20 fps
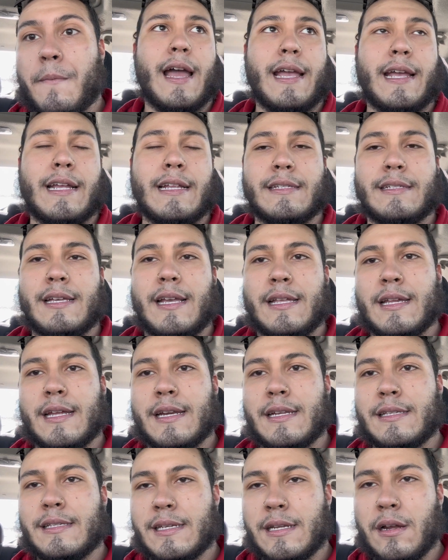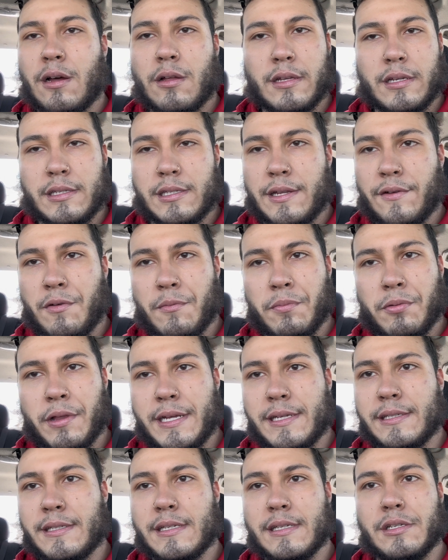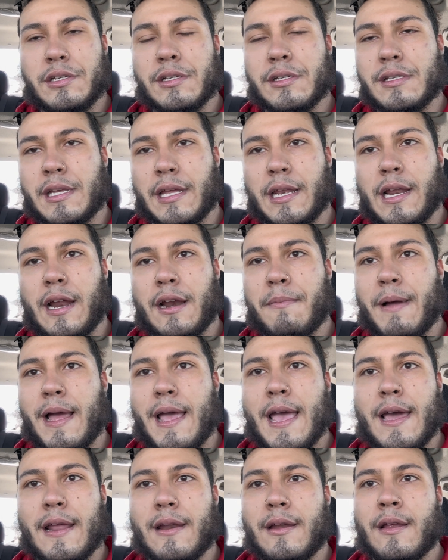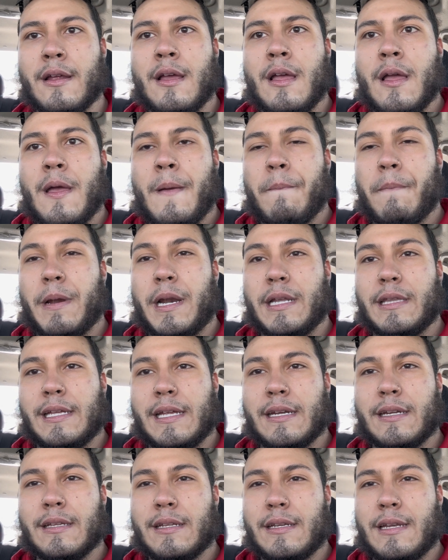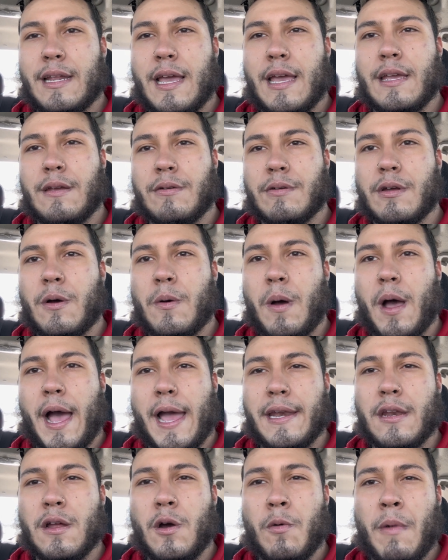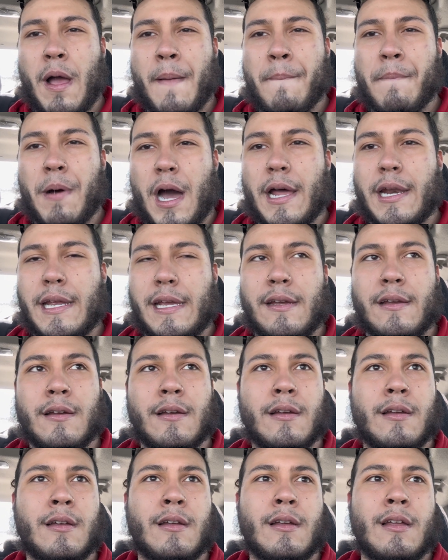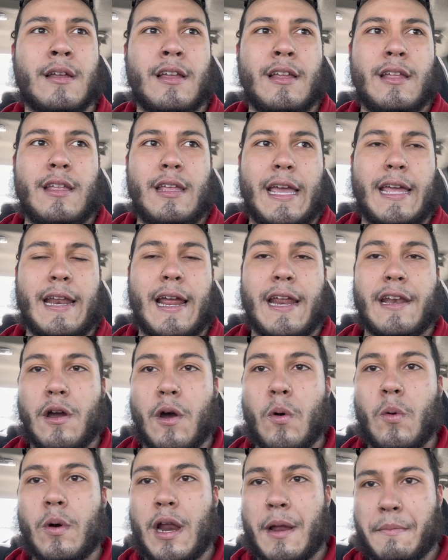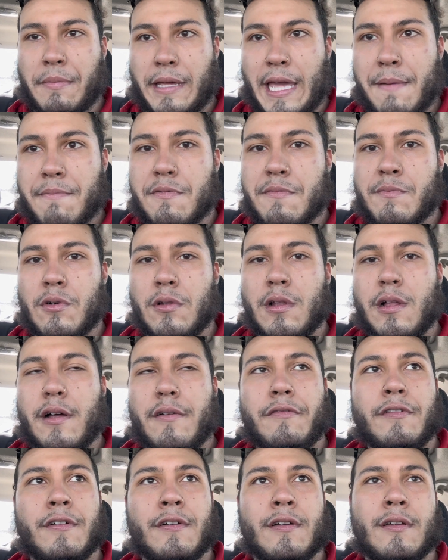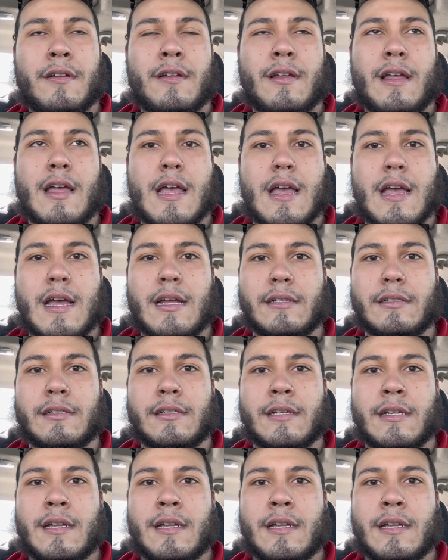I can say that it's in all these different places just to get out of my head, but at the end of the day, you know, I know my body and I know what I'm capable of, and